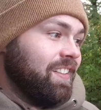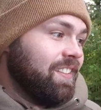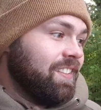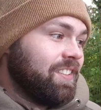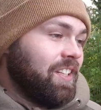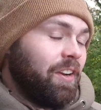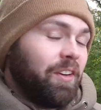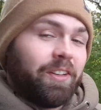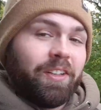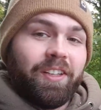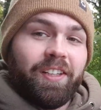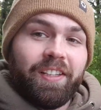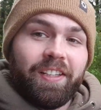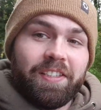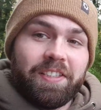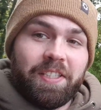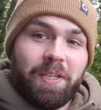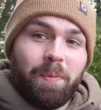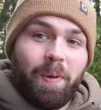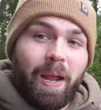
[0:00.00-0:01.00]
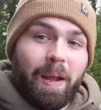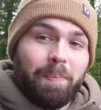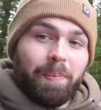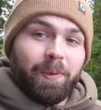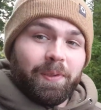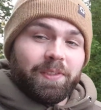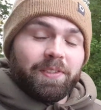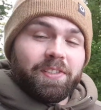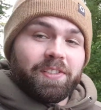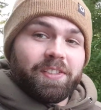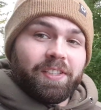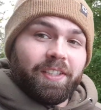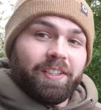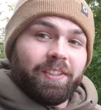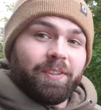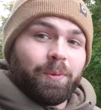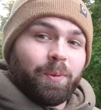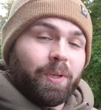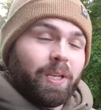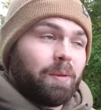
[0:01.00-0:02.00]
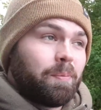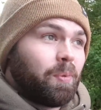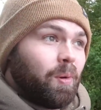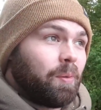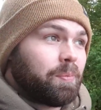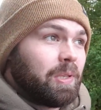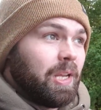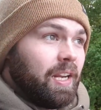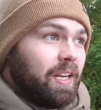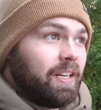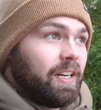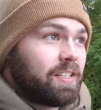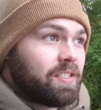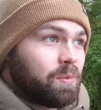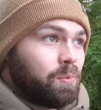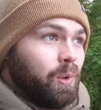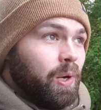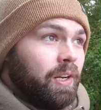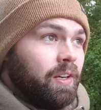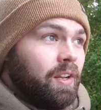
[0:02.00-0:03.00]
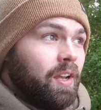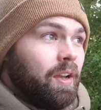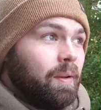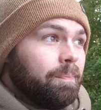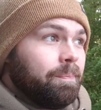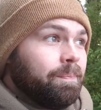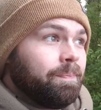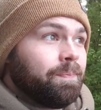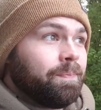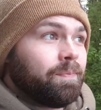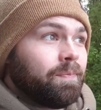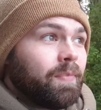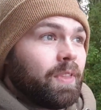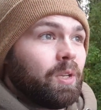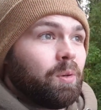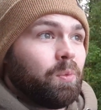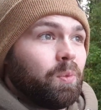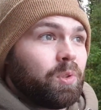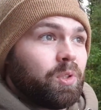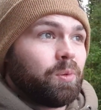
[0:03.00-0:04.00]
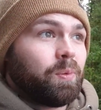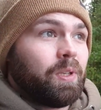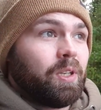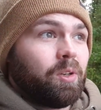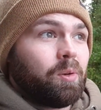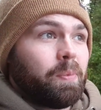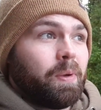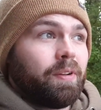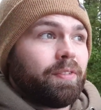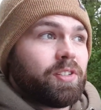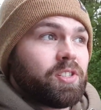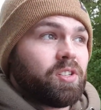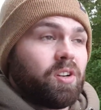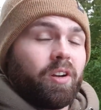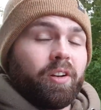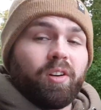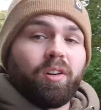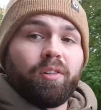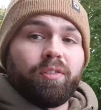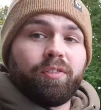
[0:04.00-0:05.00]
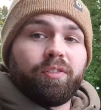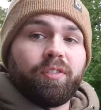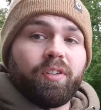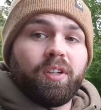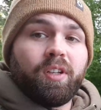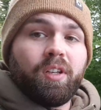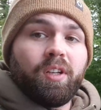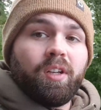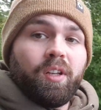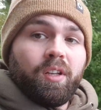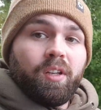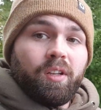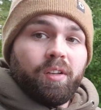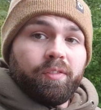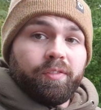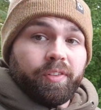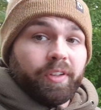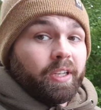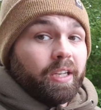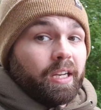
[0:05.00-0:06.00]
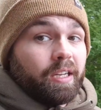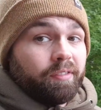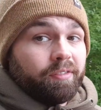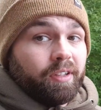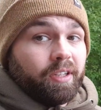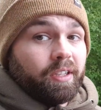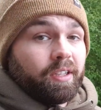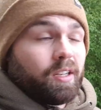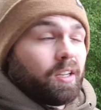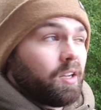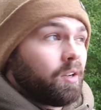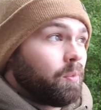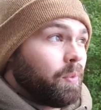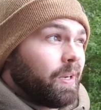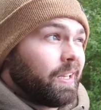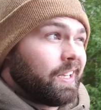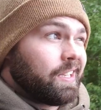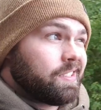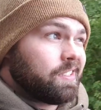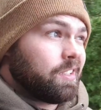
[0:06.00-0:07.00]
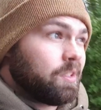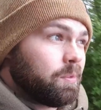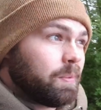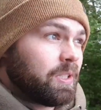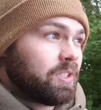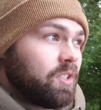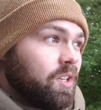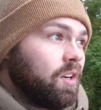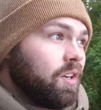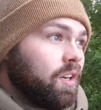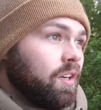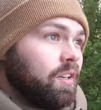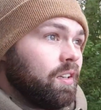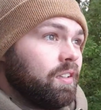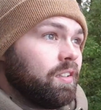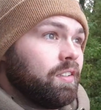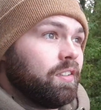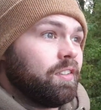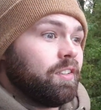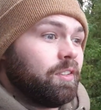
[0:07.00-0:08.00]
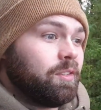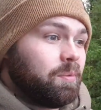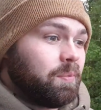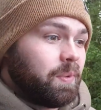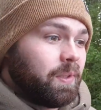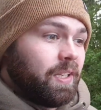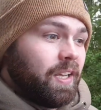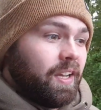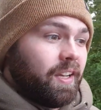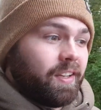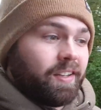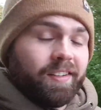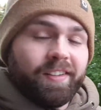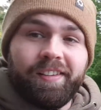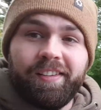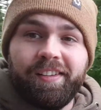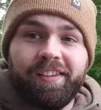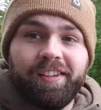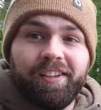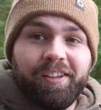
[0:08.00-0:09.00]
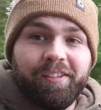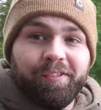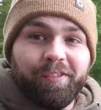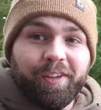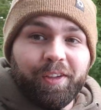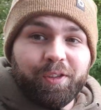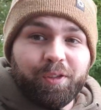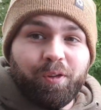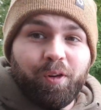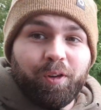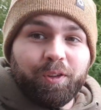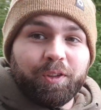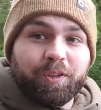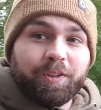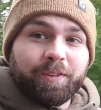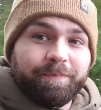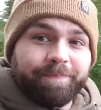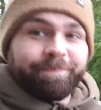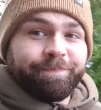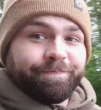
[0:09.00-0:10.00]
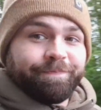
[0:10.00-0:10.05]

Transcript: So let's see what happens. We'll keep you updated as and when. We'll do a little bit of a sign off for the evening when it gets a little bit darker. But yeah, fingers crossed.